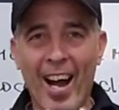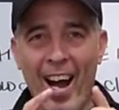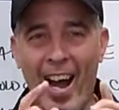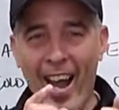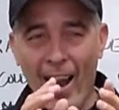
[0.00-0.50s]

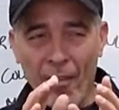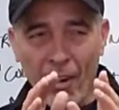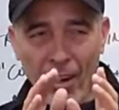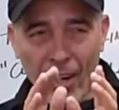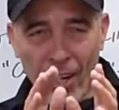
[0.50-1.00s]
I have
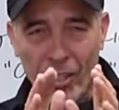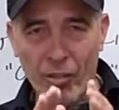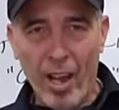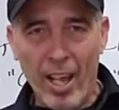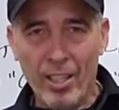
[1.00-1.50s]
a
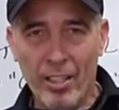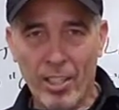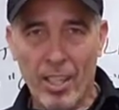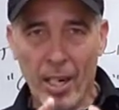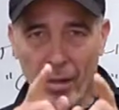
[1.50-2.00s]
strategy
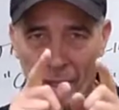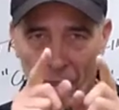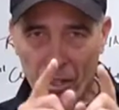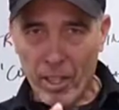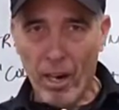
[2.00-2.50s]
that I'm going to
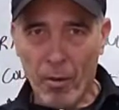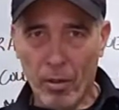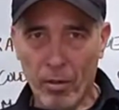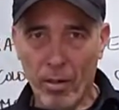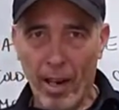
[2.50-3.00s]
share
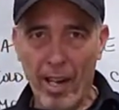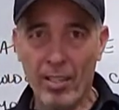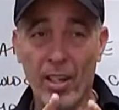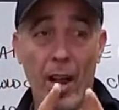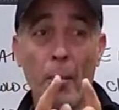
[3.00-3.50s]
with you guys
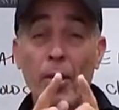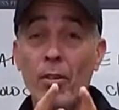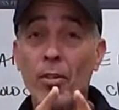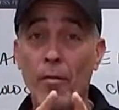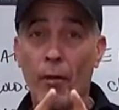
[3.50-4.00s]
that I've been
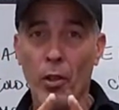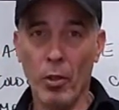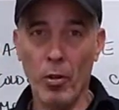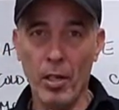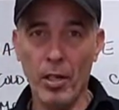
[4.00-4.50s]
using for
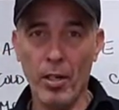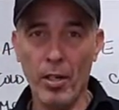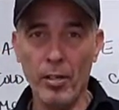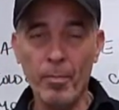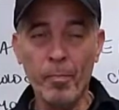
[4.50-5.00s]
30 years.